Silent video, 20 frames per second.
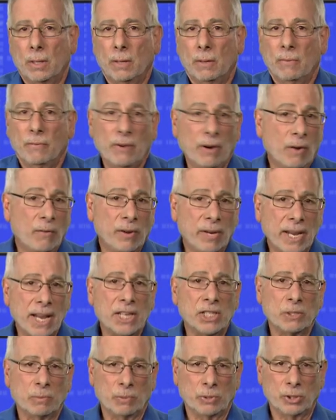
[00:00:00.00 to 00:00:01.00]

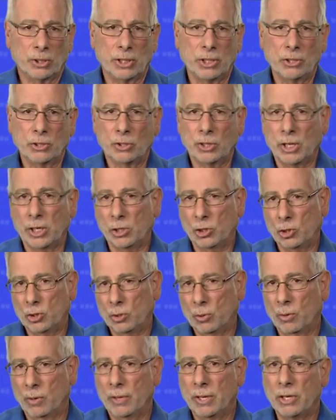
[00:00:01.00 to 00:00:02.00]
Verification procedures
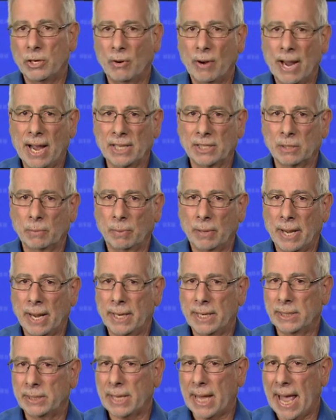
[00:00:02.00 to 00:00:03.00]
ensure that your HACCP plan
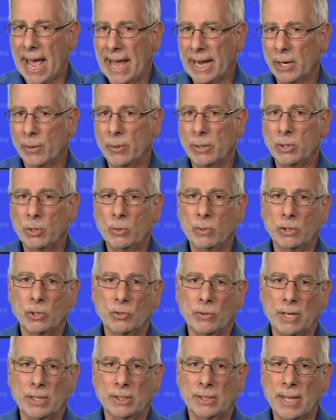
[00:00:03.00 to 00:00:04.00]
is adequate to
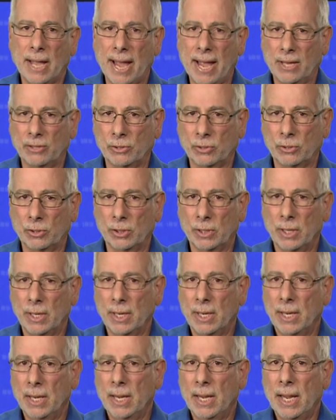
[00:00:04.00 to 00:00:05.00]
address the hazards
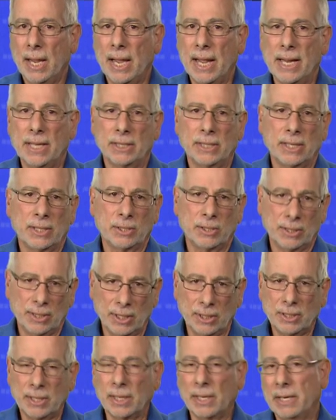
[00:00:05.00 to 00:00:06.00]
and is
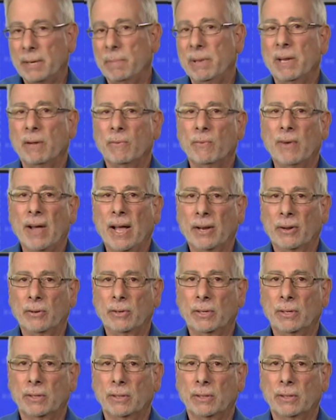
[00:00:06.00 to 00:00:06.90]
consistently being followed.